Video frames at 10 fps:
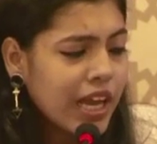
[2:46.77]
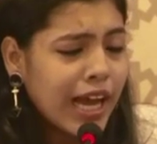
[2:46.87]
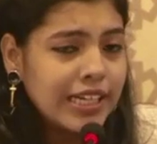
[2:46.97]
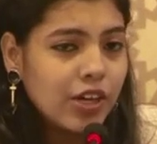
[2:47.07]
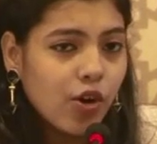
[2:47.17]

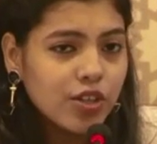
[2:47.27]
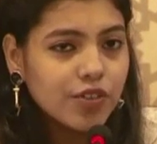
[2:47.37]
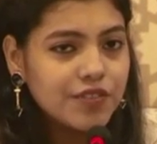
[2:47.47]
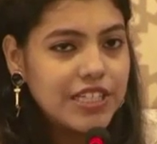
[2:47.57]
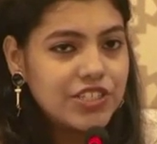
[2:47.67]
And all
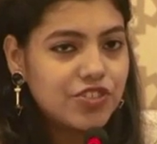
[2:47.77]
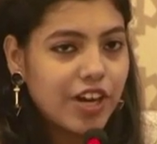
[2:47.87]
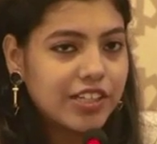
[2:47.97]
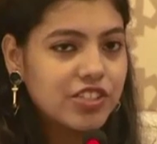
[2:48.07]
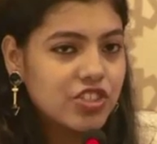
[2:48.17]
of these
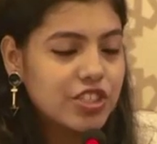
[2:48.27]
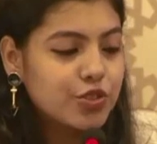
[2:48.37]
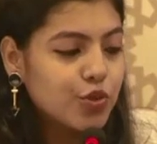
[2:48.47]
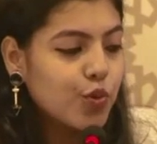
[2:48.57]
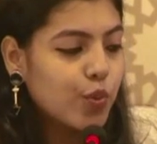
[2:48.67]
strategies
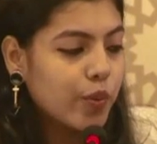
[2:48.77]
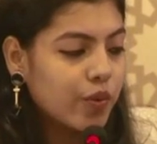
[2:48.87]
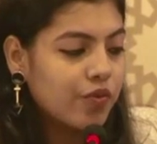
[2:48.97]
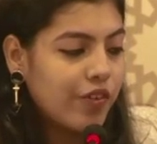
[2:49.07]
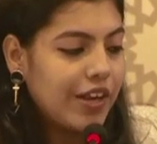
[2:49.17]
do
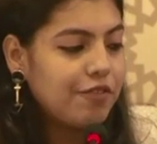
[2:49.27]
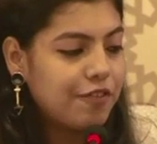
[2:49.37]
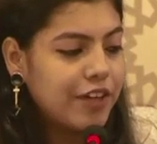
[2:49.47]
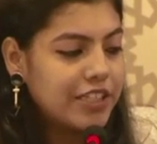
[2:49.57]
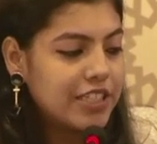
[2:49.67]
well
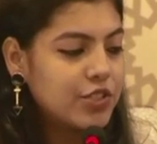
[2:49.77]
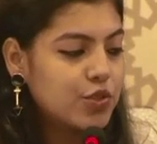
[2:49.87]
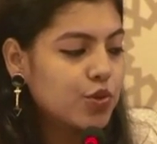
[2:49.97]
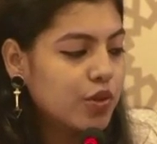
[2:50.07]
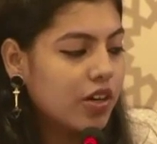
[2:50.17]
fit
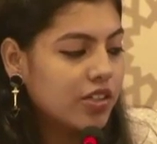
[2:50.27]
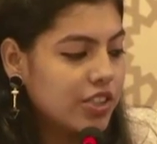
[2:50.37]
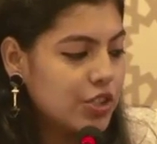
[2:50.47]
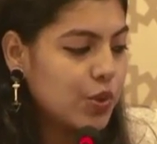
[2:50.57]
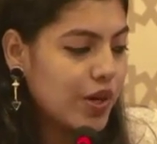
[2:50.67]
into
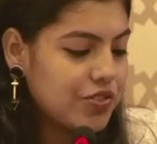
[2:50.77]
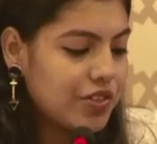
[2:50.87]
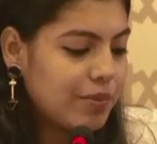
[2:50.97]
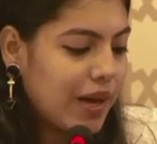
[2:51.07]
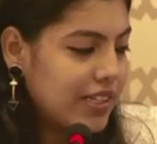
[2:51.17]
the US
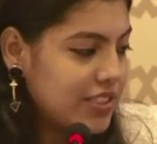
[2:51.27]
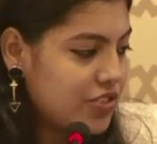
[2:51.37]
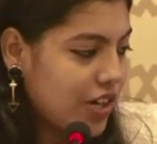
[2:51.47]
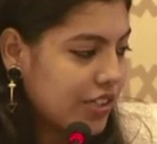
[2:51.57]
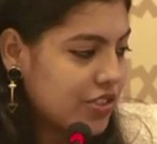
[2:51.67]
rebalance
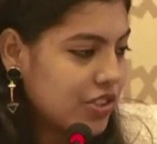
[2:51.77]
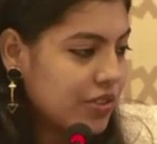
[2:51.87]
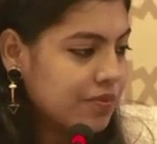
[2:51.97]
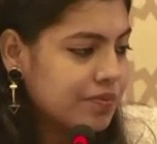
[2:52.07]
strategy.